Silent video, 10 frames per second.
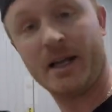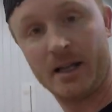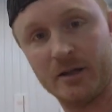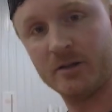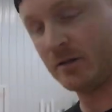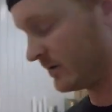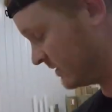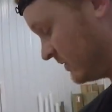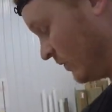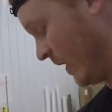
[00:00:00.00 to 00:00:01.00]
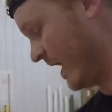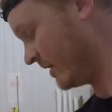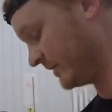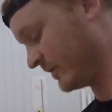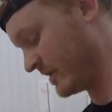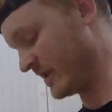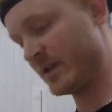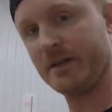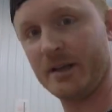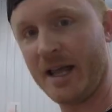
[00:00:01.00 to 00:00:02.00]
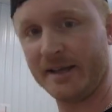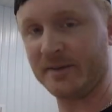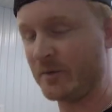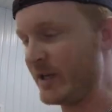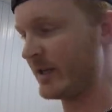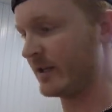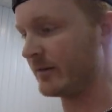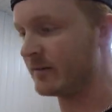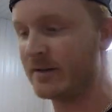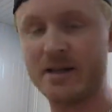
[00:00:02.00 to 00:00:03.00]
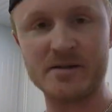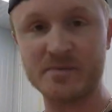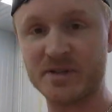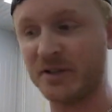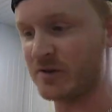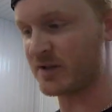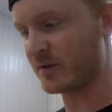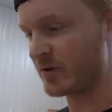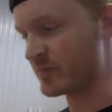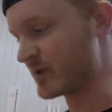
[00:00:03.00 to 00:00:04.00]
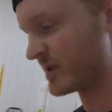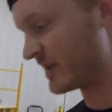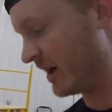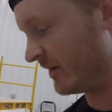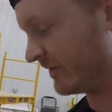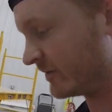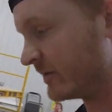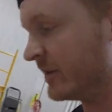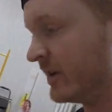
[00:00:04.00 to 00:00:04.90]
Got a little wild towards the end of last week and had some snowstorms and stuff, and